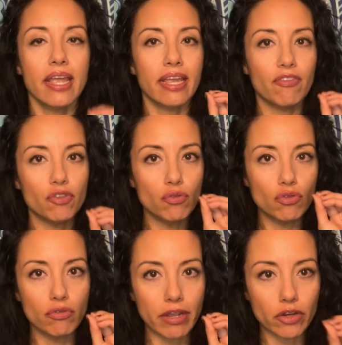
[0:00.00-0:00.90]
If you do
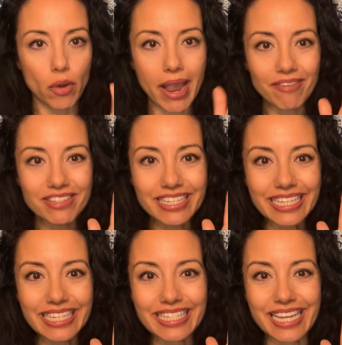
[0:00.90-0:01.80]
not know, I have
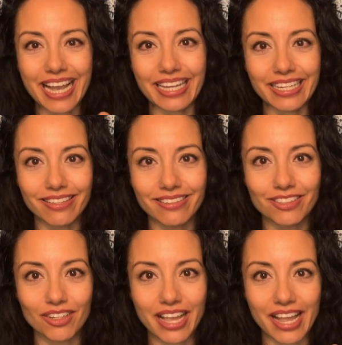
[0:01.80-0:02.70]
teeny tiny
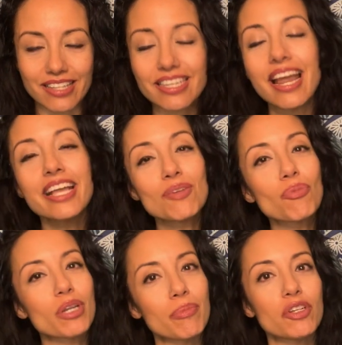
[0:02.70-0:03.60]
little hands, and I can
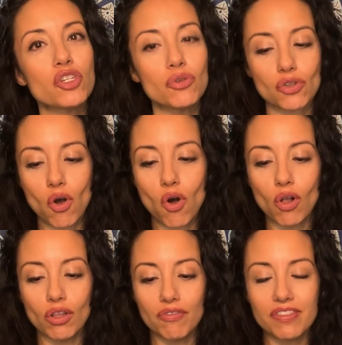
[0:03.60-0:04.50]
pretty much use
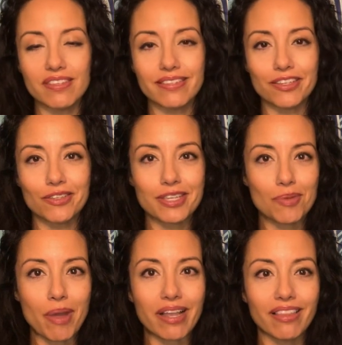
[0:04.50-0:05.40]
all of the zills in
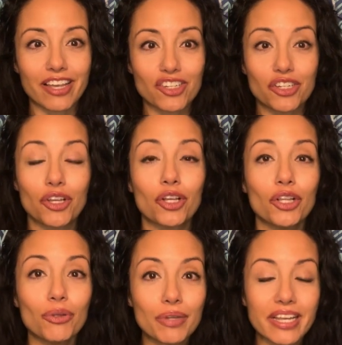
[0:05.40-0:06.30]
my collection,
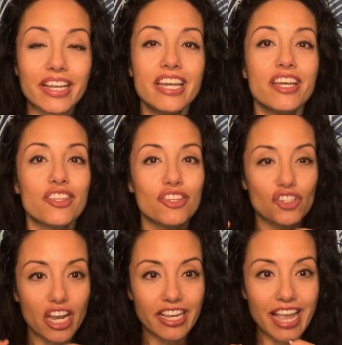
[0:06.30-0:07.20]
including the
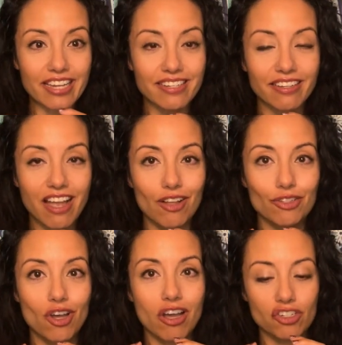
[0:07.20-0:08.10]
gigantic
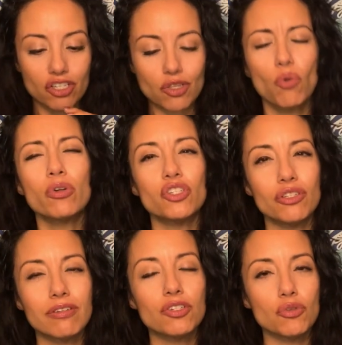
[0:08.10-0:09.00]
altages, which
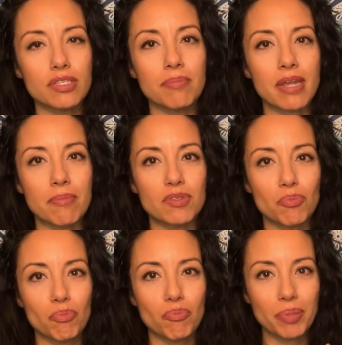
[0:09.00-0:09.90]
do sometimes
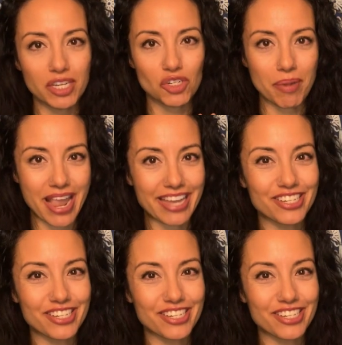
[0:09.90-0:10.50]
pinch my hand